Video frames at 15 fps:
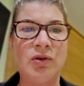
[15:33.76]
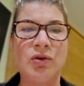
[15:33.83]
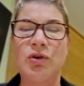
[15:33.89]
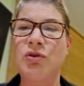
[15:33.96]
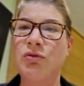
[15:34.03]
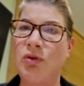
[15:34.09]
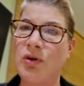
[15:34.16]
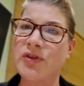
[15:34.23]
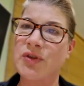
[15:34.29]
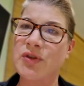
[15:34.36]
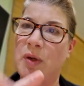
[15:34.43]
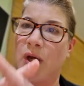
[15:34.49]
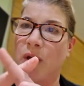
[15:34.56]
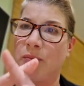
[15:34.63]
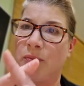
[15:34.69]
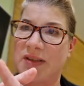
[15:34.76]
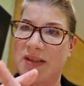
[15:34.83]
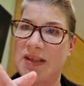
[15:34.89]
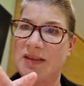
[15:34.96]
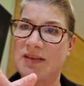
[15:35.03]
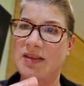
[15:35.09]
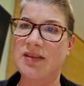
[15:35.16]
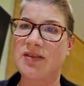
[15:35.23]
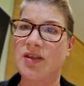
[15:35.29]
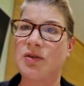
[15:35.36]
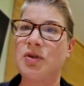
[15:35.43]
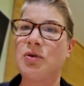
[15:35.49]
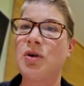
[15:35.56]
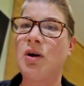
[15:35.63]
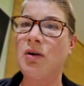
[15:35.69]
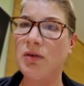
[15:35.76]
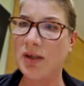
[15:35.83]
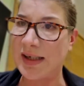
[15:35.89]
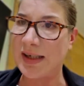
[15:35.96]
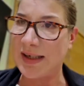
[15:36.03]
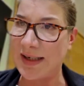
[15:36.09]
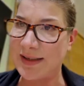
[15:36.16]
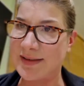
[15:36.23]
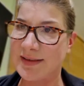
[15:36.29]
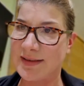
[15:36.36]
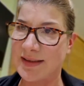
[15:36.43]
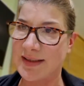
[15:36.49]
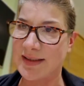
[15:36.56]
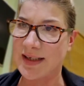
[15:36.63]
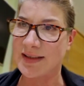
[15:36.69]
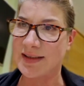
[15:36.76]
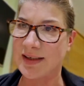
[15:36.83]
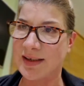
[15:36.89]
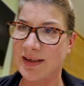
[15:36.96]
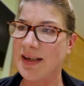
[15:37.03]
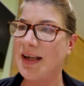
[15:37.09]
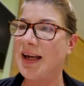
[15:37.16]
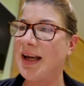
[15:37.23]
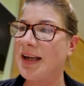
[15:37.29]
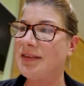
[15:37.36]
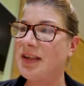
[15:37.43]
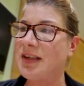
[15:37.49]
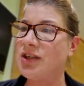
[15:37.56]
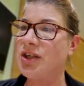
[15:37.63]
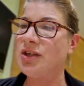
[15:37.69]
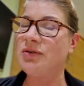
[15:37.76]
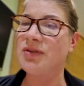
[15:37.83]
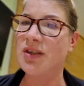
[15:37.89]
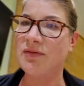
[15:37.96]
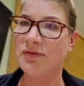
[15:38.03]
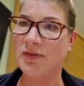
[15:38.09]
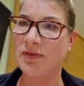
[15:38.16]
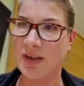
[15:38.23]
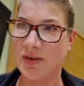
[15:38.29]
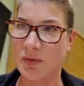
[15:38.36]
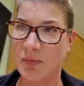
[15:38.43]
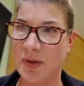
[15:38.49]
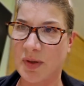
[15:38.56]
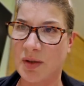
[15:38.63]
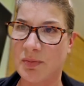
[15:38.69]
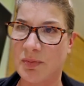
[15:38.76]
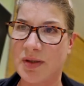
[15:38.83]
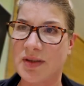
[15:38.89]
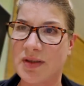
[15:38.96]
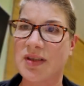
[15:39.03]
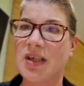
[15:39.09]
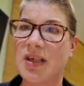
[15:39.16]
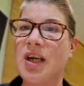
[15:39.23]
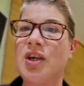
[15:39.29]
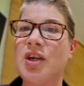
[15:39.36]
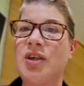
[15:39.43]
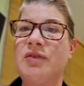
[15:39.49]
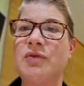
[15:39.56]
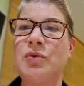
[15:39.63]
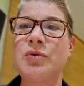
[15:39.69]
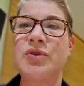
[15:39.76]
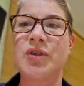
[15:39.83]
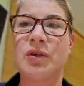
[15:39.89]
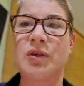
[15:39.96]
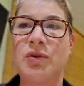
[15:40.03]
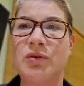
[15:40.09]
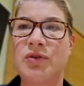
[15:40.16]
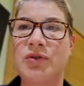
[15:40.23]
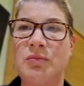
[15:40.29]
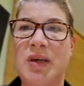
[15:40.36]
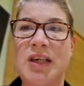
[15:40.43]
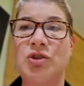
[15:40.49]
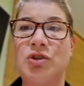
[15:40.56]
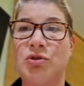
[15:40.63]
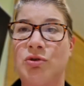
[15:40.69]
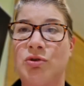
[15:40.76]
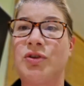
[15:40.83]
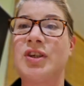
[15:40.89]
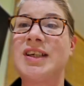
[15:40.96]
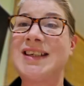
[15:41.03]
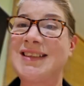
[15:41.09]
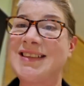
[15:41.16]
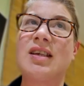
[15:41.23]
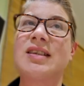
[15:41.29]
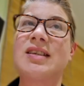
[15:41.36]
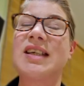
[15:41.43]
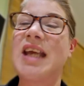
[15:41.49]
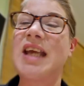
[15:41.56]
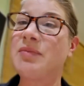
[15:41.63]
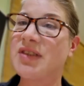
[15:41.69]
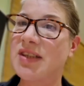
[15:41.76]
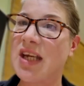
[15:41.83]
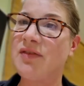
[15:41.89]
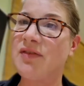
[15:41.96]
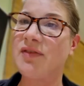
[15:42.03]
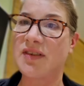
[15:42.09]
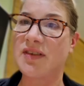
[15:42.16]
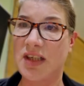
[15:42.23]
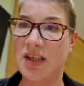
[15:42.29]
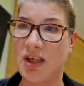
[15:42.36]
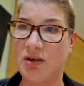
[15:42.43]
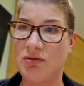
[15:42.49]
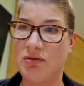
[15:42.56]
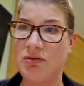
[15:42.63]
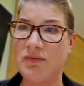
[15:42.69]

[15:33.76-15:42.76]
cross purposes. So you can't collect the data and then use it for another purpose. You've also got to make sure that it's kept safe and secure.